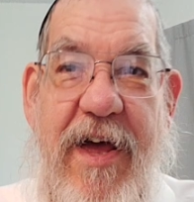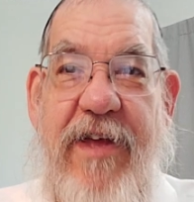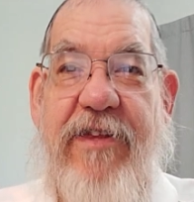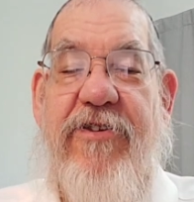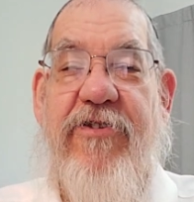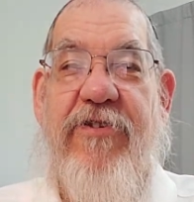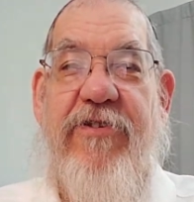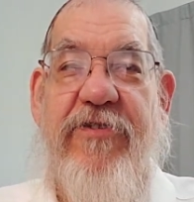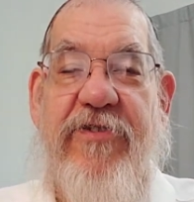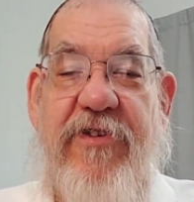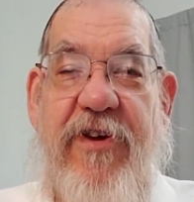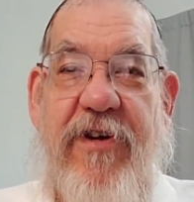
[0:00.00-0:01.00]

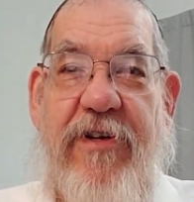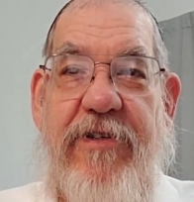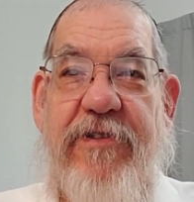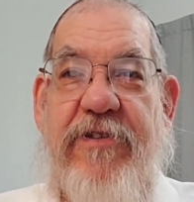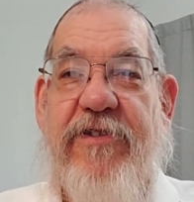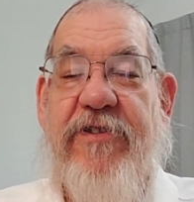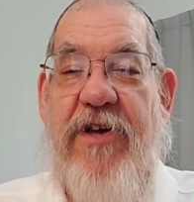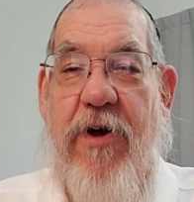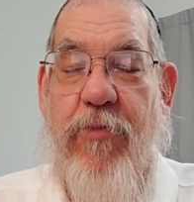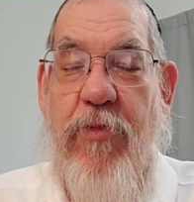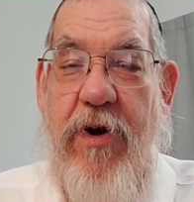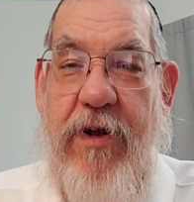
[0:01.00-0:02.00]
enters
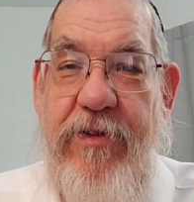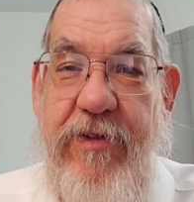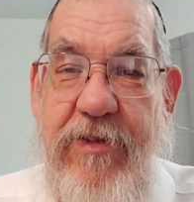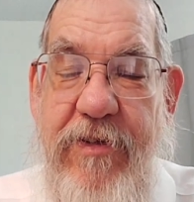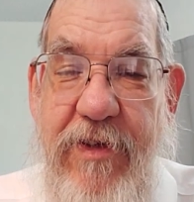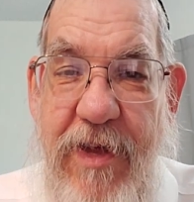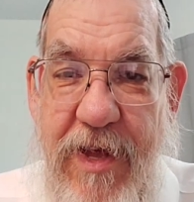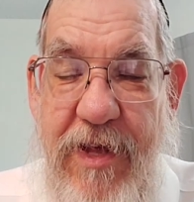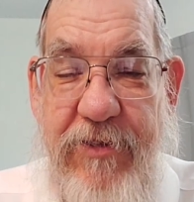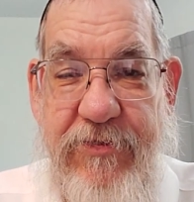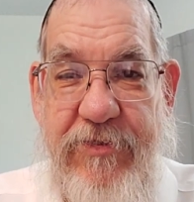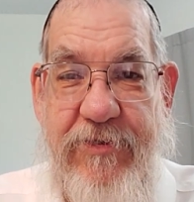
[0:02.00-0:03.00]
someone
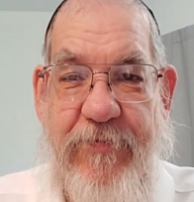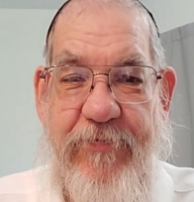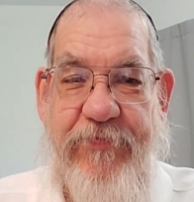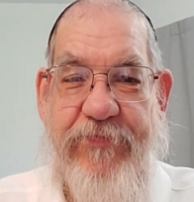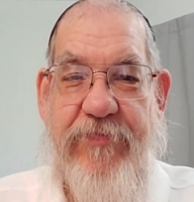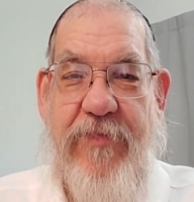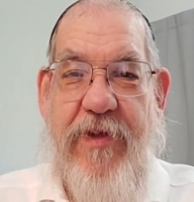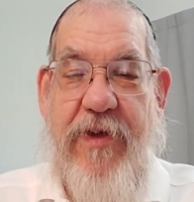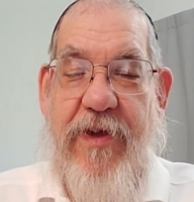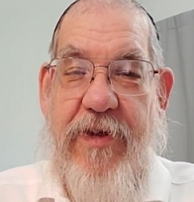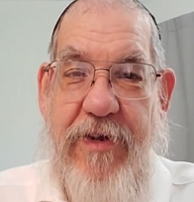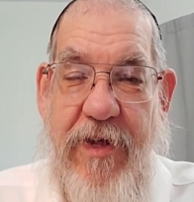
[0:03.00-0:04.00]
else.
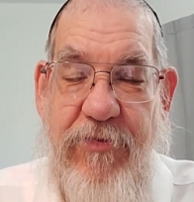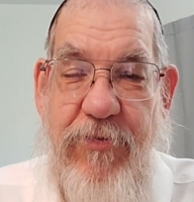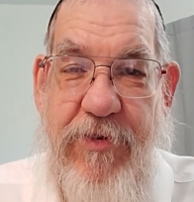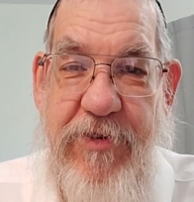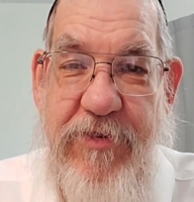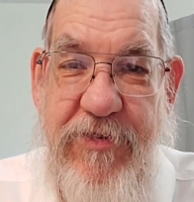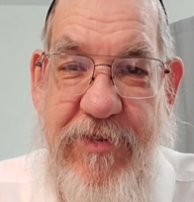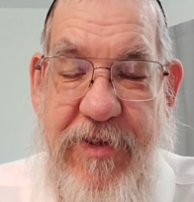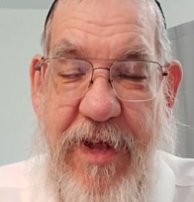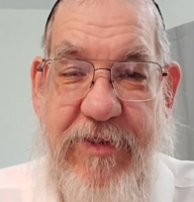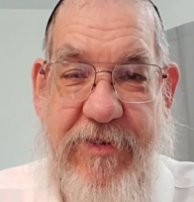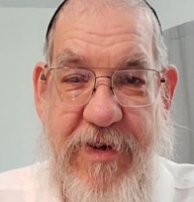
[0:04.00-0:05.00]
In other words, the
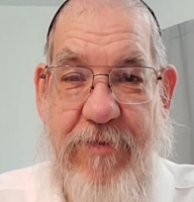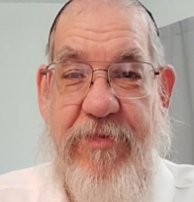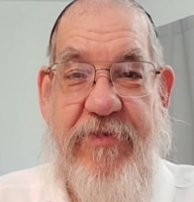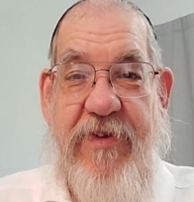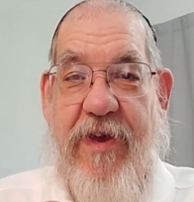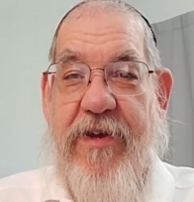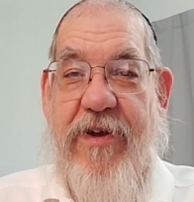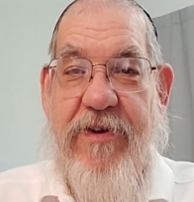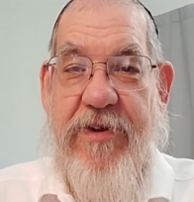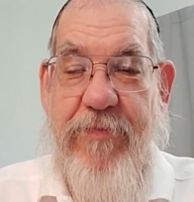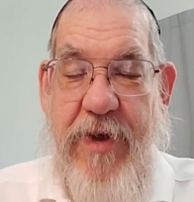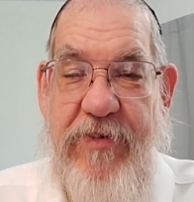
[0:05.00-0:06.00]
Alter Rebbe is saying here
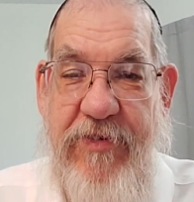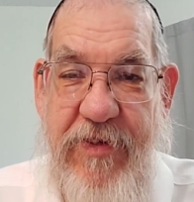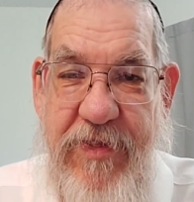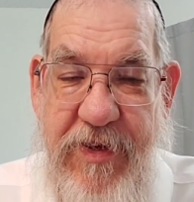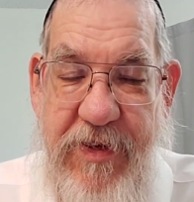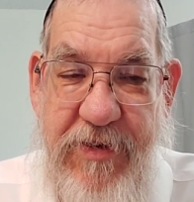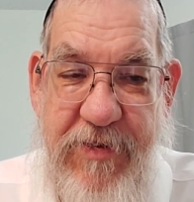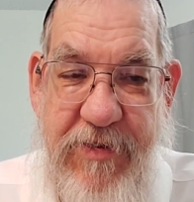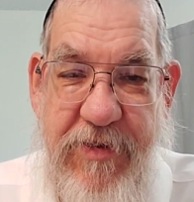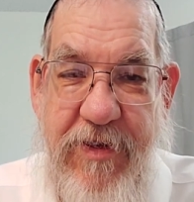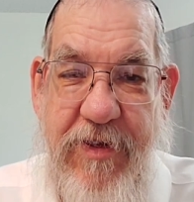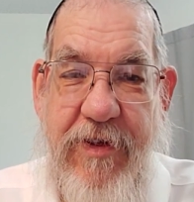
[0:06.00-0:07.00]
an amazing thing.
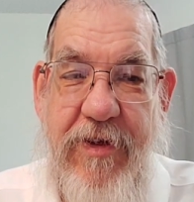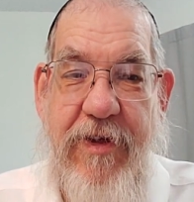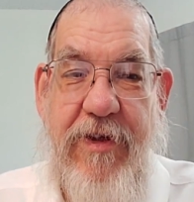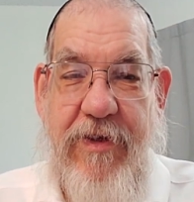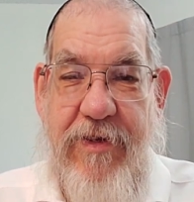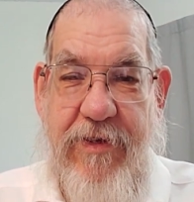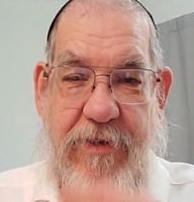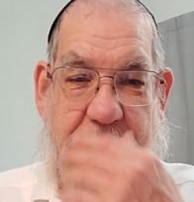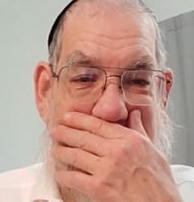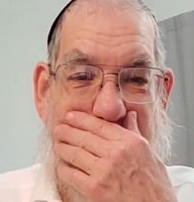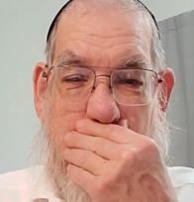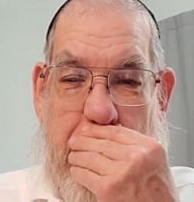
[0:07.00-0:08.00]

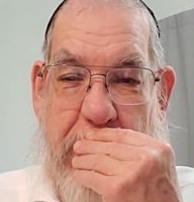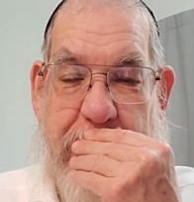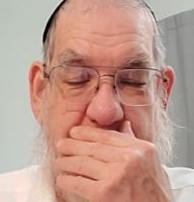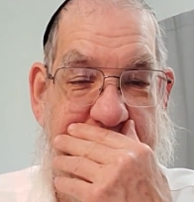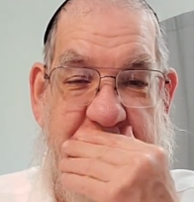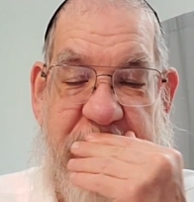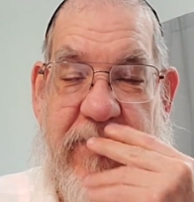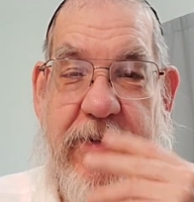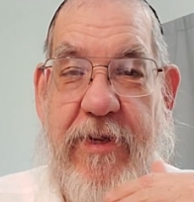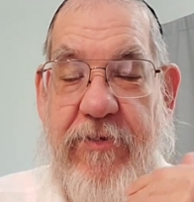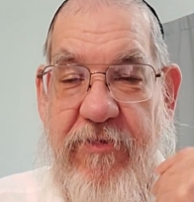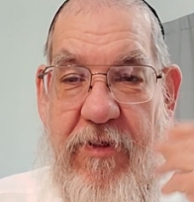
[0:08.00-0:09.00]
A
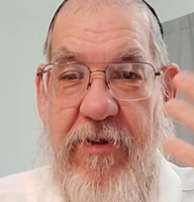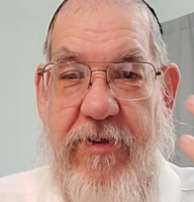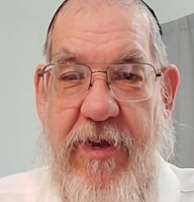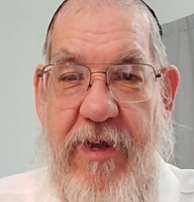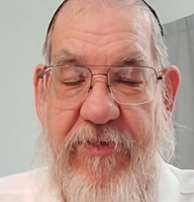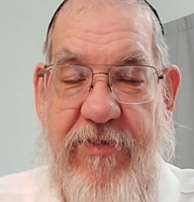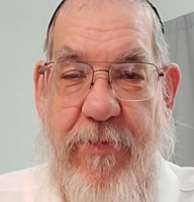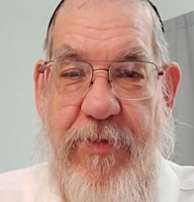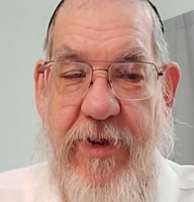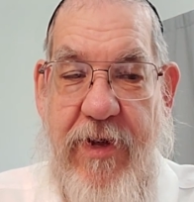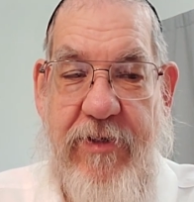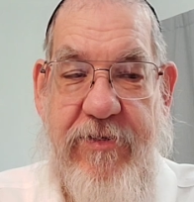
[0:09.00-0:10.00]
person is looking at
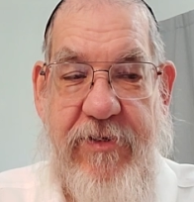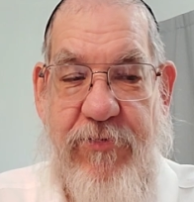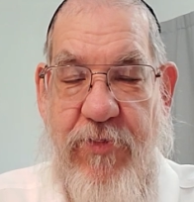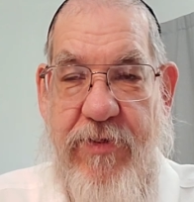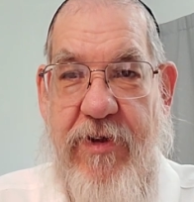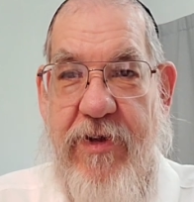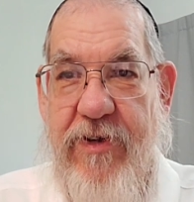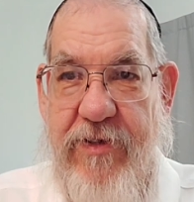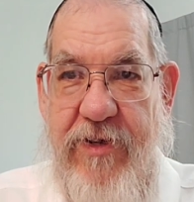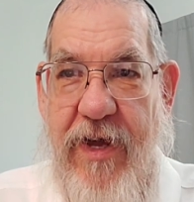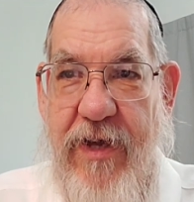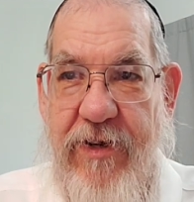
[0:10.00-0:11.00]
someone else with a
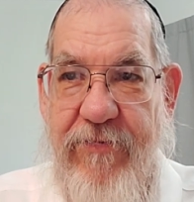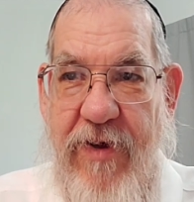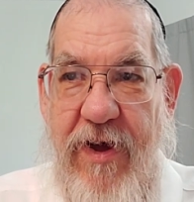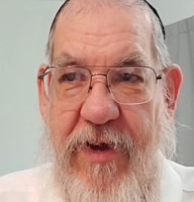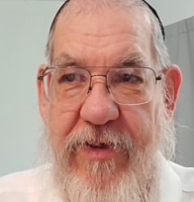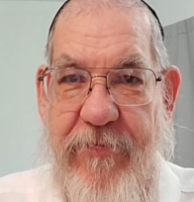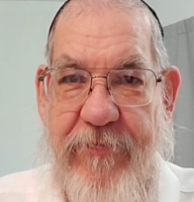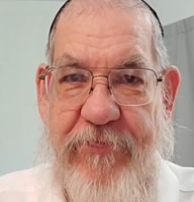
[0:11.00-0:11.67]
negative eye,